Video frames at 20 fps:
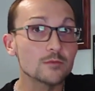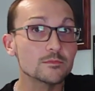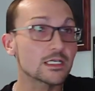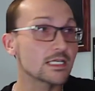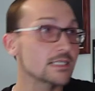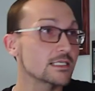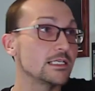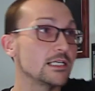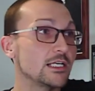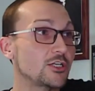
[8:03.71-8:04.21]

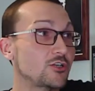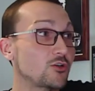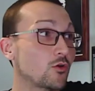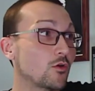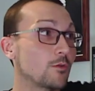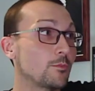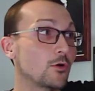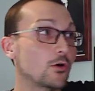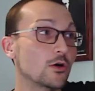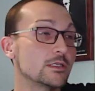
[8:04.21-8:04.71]
because initial
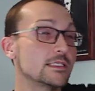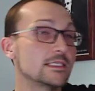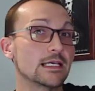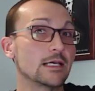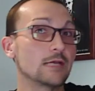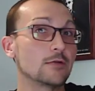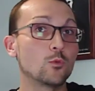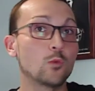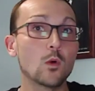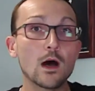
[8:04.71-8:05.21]
reports
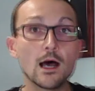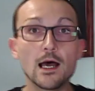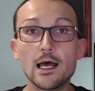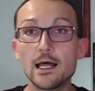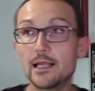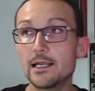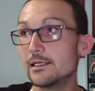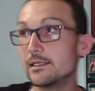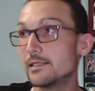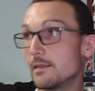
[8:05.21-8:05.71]
said
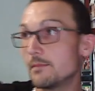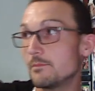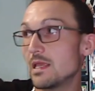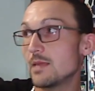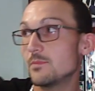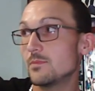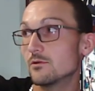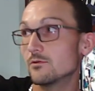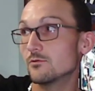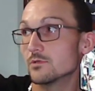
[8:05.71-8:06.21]
one, and then
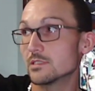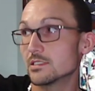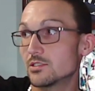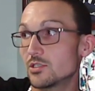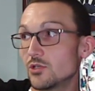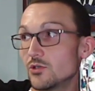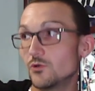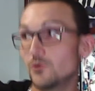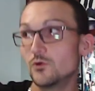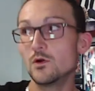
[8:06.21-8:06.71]
maybe it was
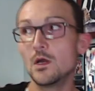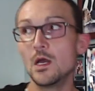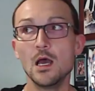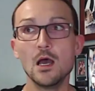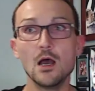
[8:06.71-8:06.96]
two.